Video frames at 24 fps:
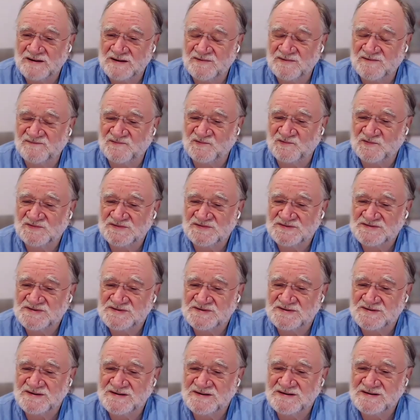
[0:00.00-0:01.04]
baby falls
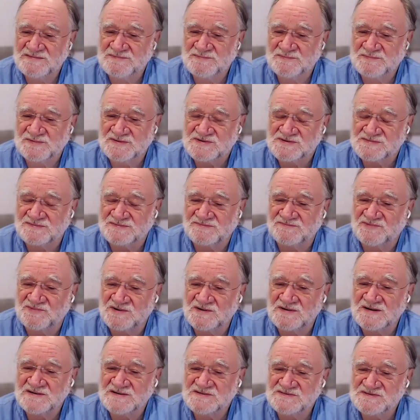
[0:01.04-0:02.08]
asleep, which
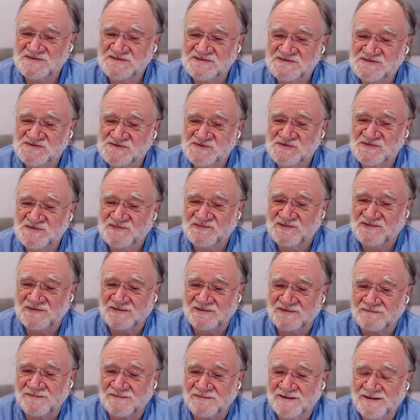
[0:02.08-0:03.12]
releases you
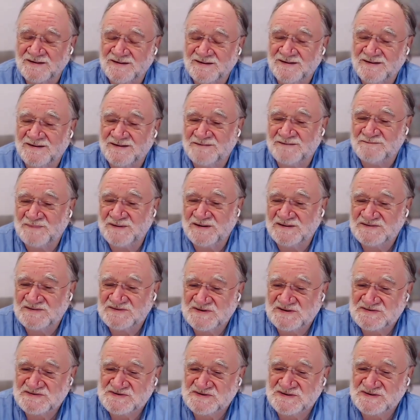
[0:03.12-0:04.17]
from being
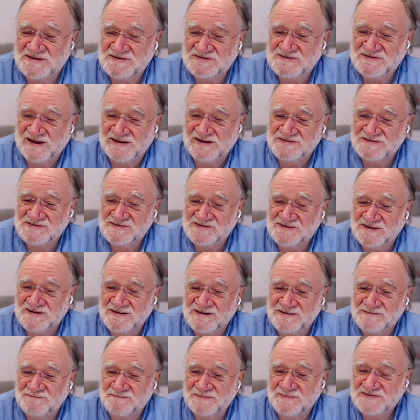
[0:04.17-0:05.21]
such an
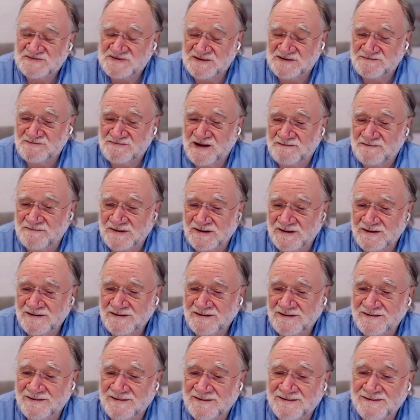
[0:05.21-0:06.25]
intensely busy
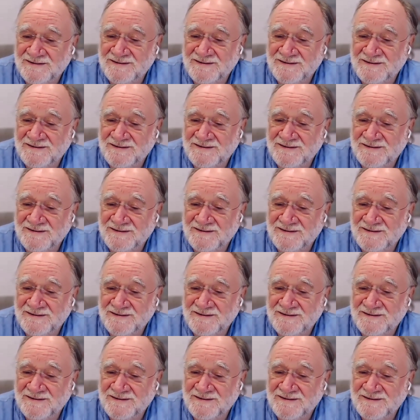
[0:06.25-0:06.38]
mummy.